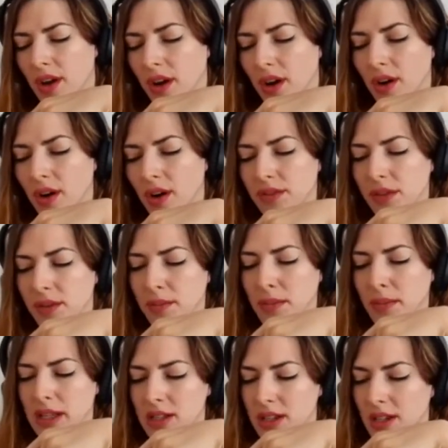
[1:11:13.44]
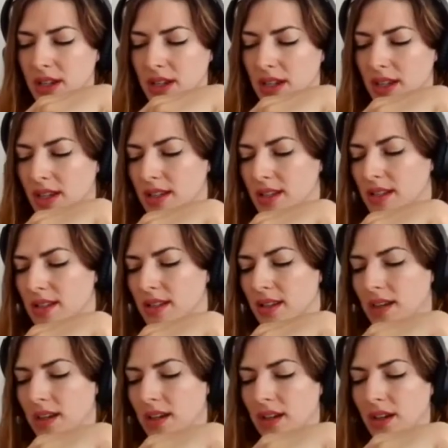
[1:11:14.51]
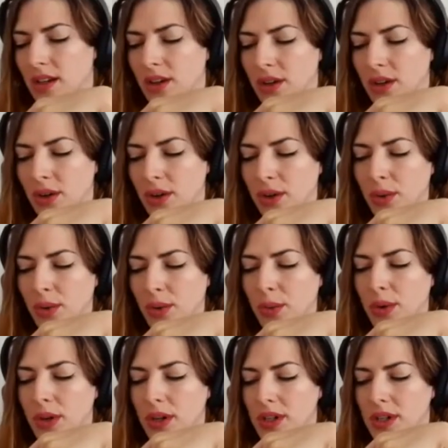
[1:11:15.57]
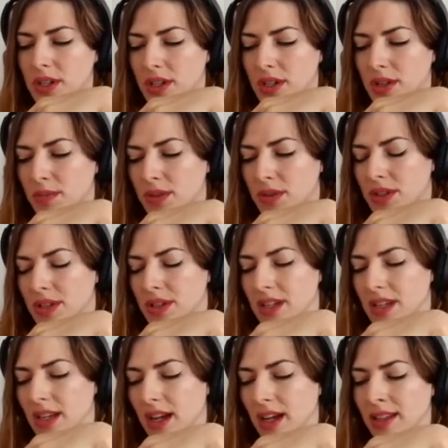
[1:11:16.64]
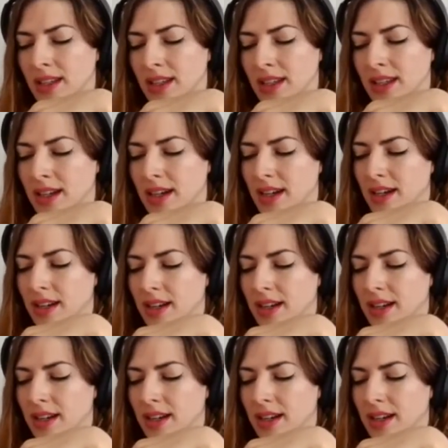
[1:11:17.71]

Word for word: of the manjaris who worship Shri Radhika.